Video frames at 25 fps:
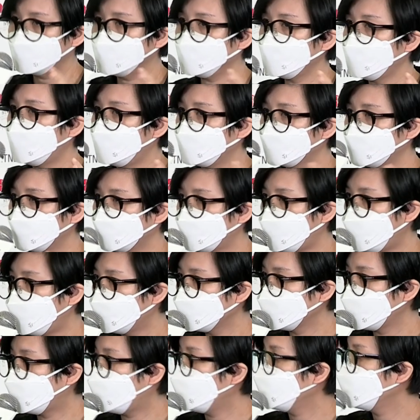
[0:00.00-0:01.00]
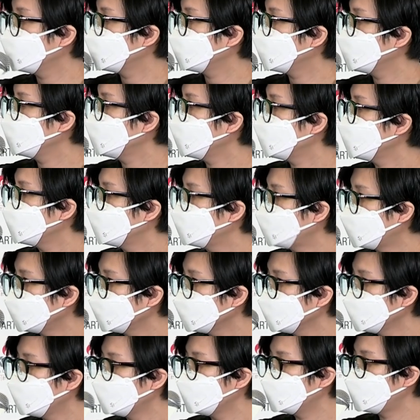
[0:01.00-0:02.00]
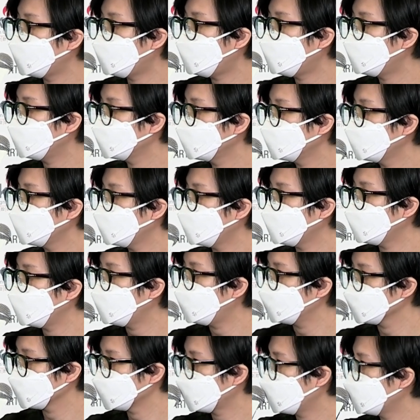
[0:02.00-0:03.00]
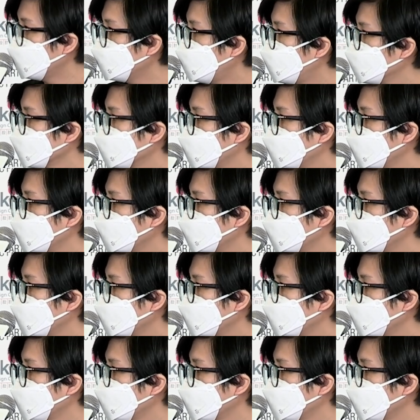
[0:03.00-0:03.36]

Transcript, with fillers: with us uh, how are how